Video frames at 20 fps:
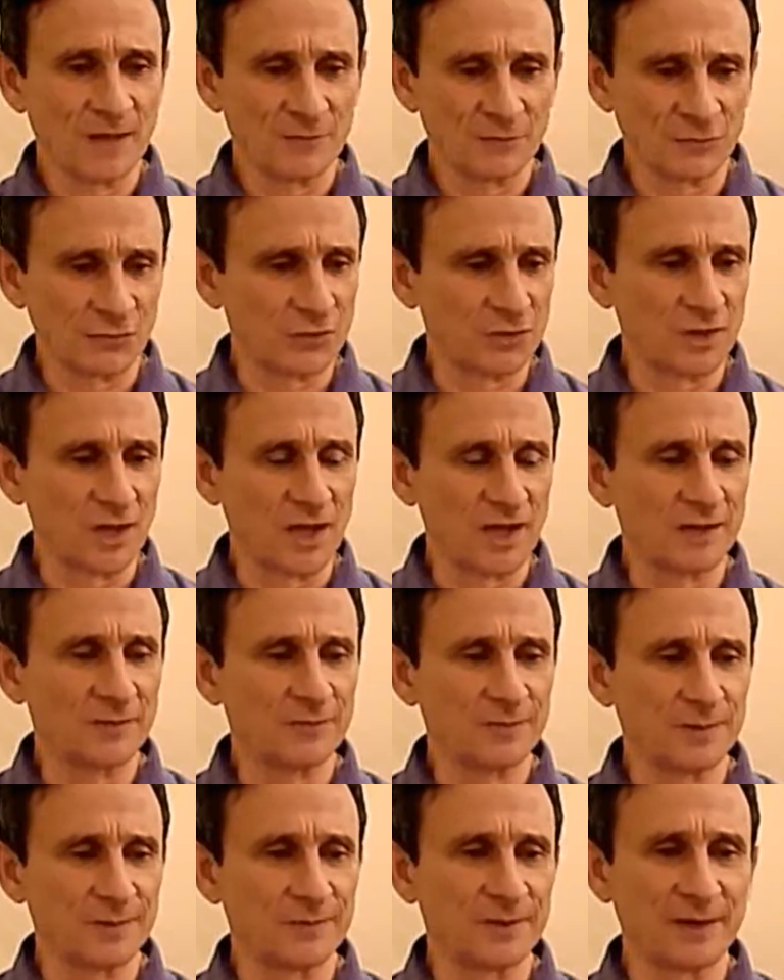For a lot
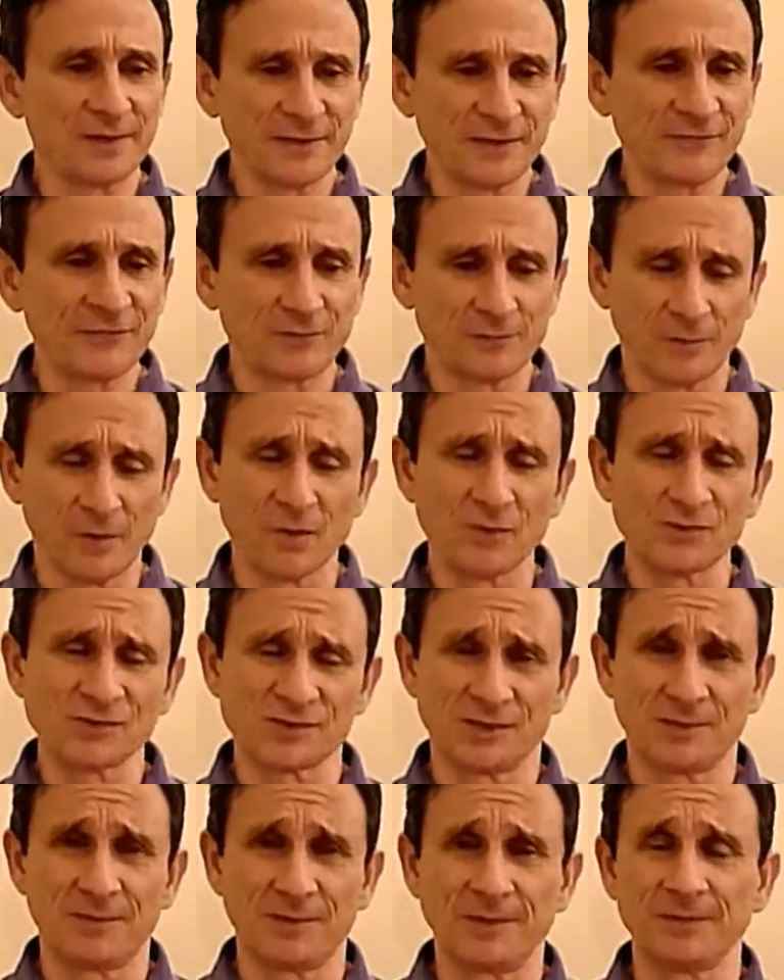of people, I think for most
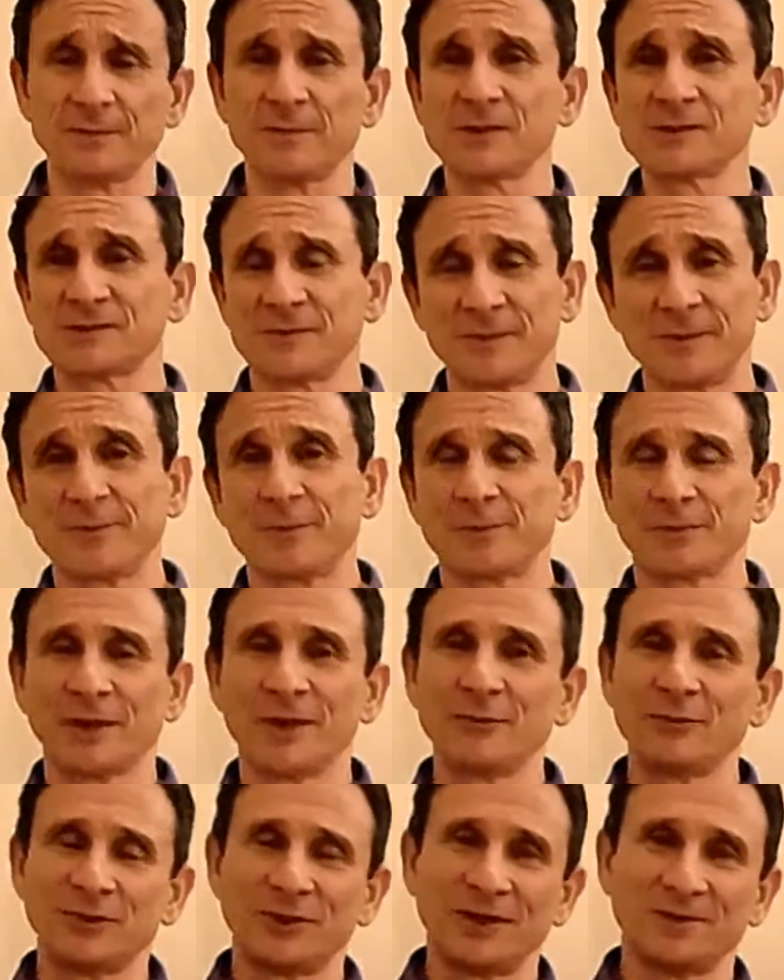of the people
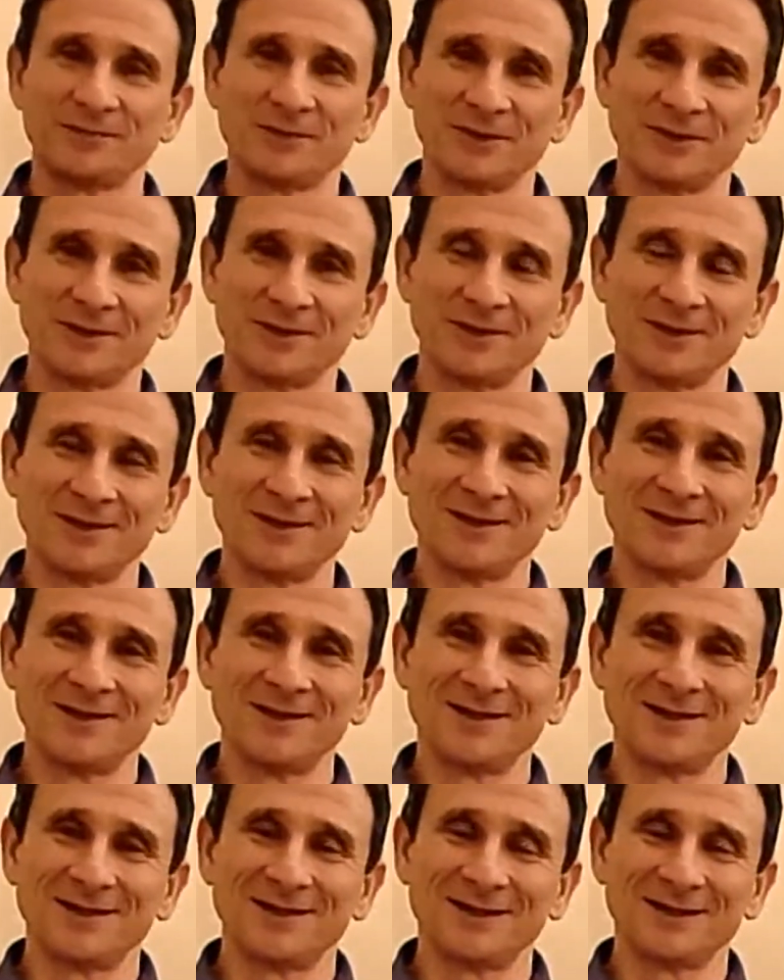probably would come to
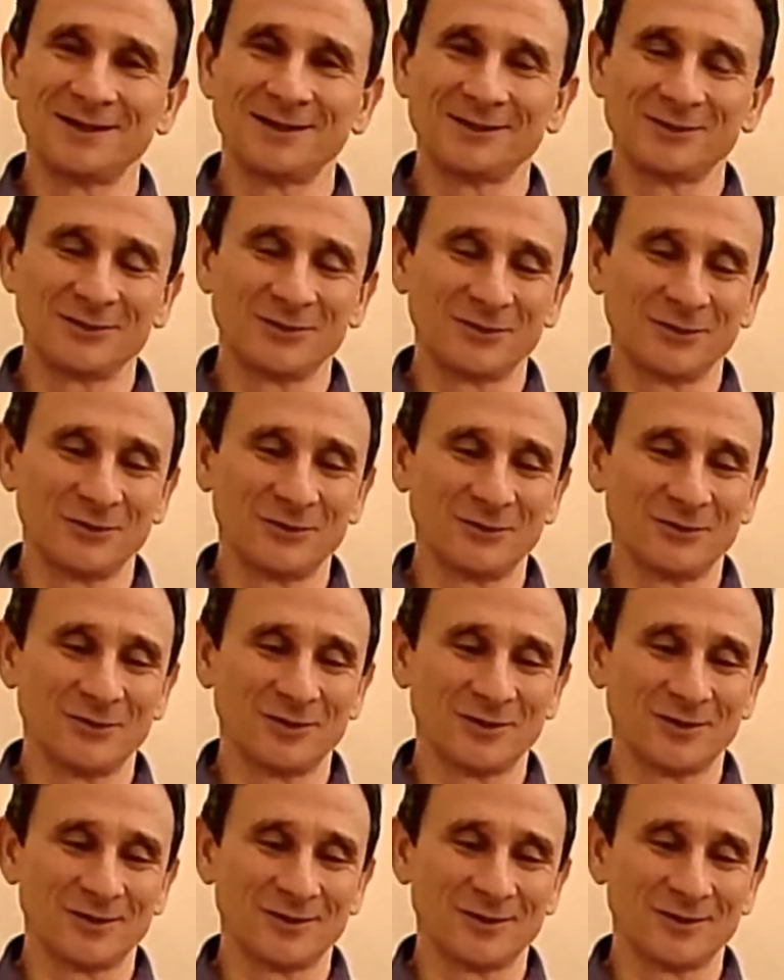who